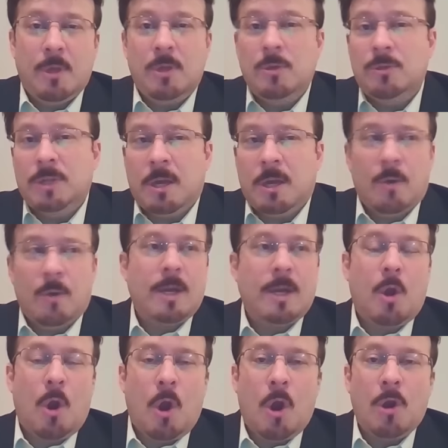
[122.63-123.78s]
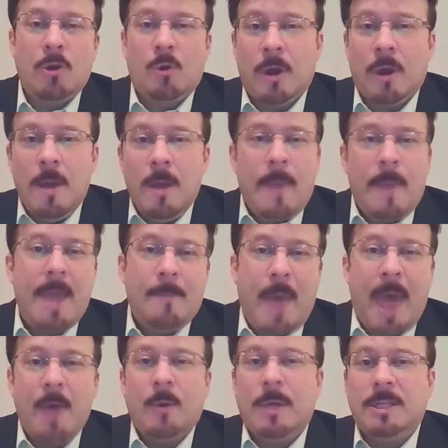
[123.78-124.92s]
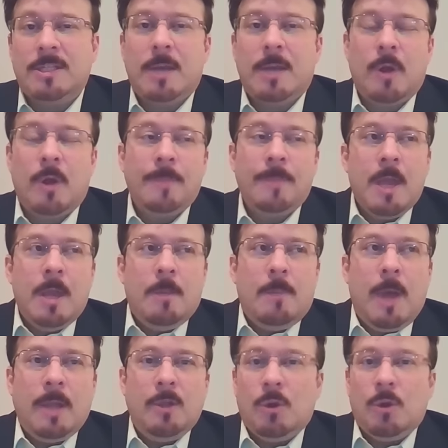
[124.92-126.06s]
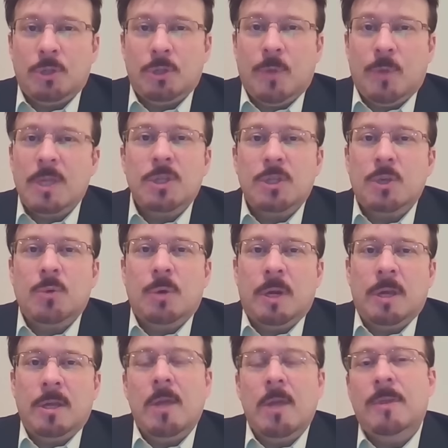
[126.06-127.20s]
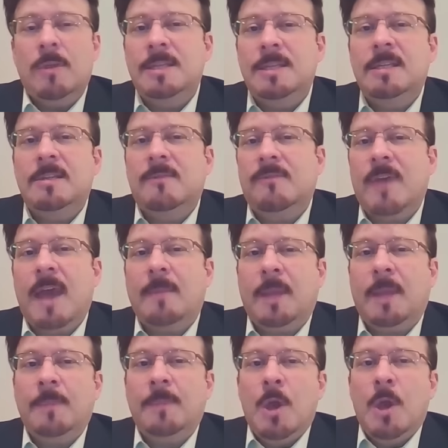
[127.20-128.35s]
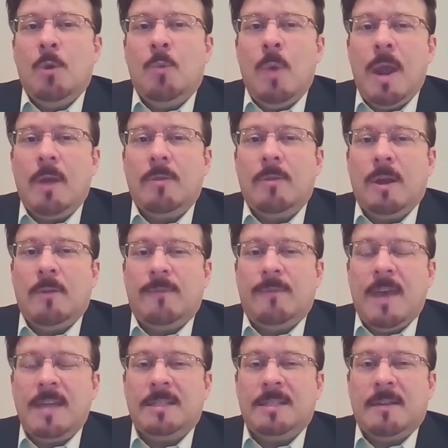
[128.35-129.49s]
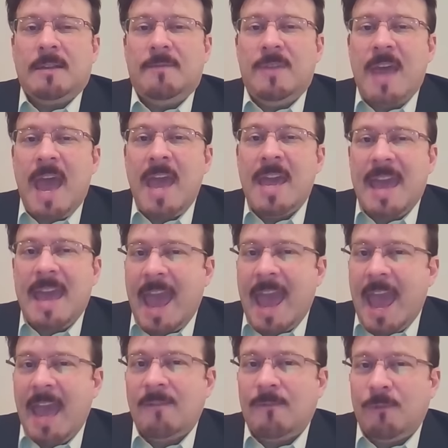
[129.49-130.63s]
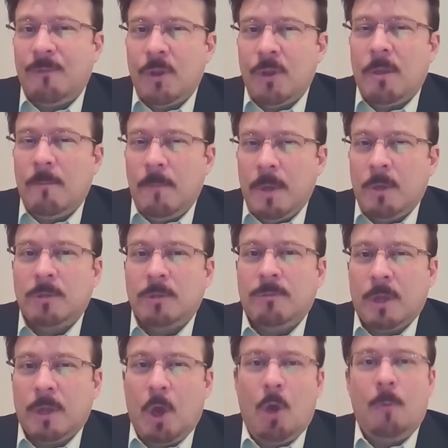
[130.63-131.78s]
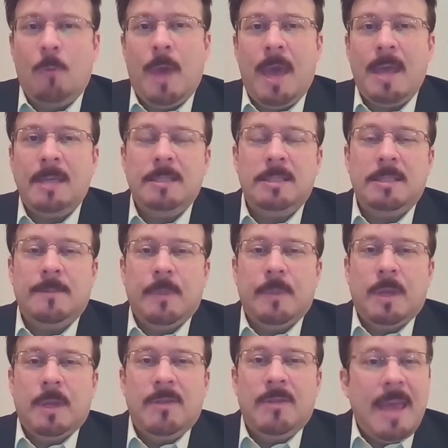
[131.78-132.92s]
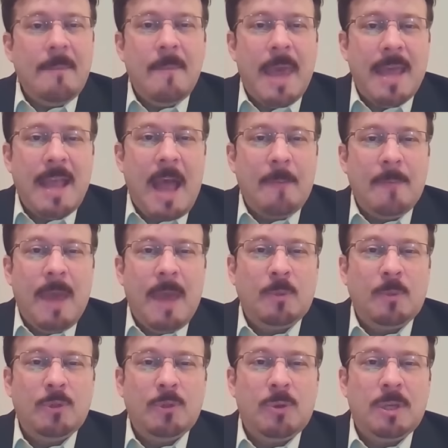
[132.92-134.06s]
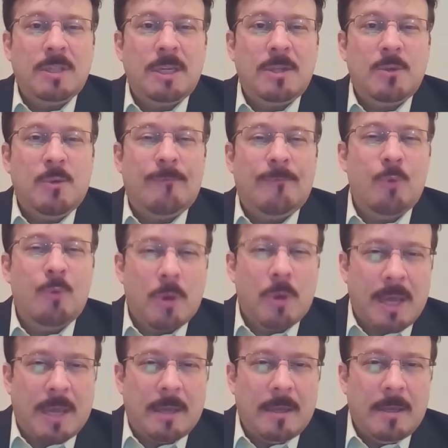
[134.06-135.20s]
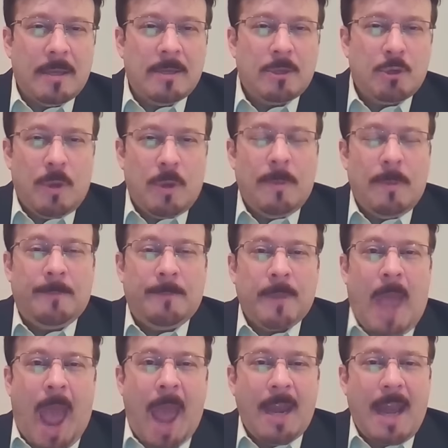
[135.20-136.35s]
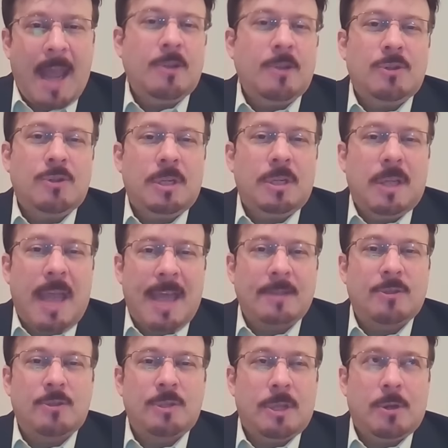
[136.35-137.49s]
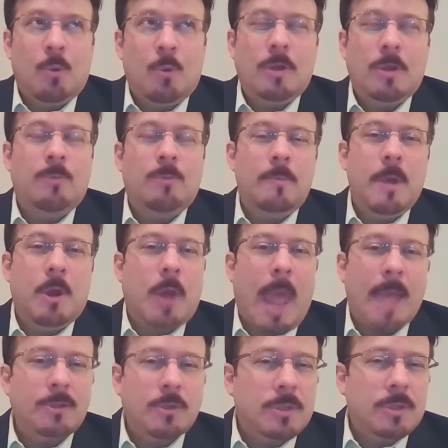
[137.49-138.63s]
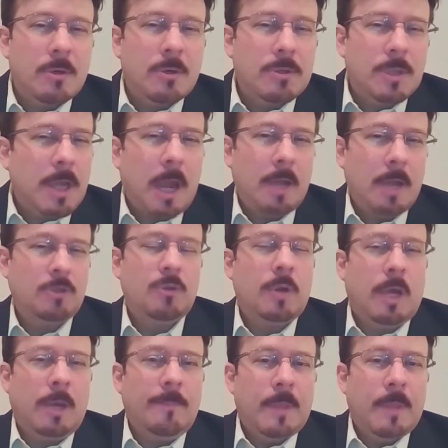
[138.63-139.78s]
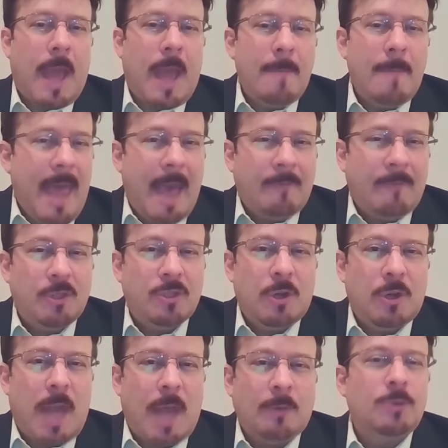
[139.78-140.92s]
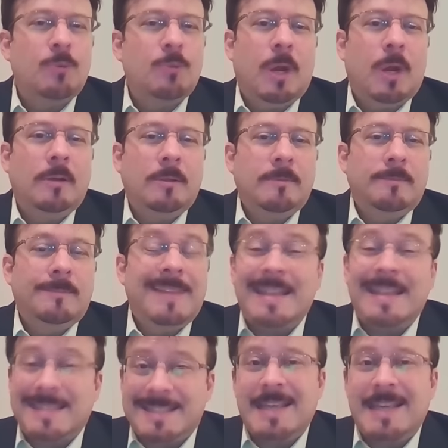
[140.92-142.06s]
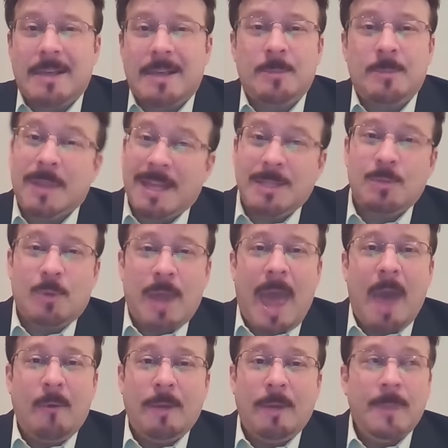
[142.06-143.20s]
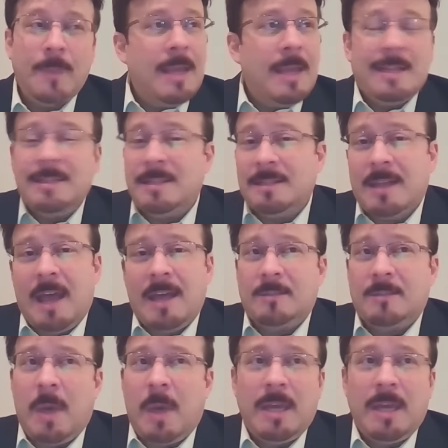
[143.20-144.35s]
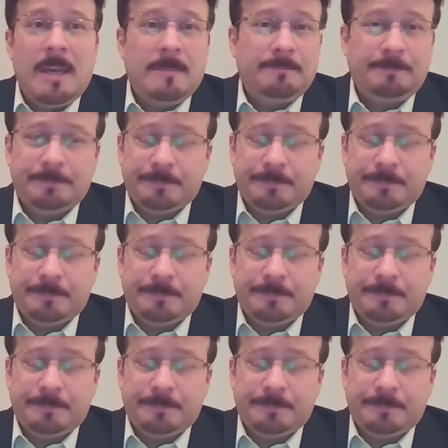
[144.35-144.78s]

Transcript: using a credit card or PayPal, etc. But you also read the story. You know, this is a family where they're faced that if they can't foot the bills for the co-pays, they may not be able to continue affording treatment at Anderson Cancer Center, one of the premier cancer centers in the country, and they have to turn elsewhere. That sucks, but that's reality. Listen, guys, my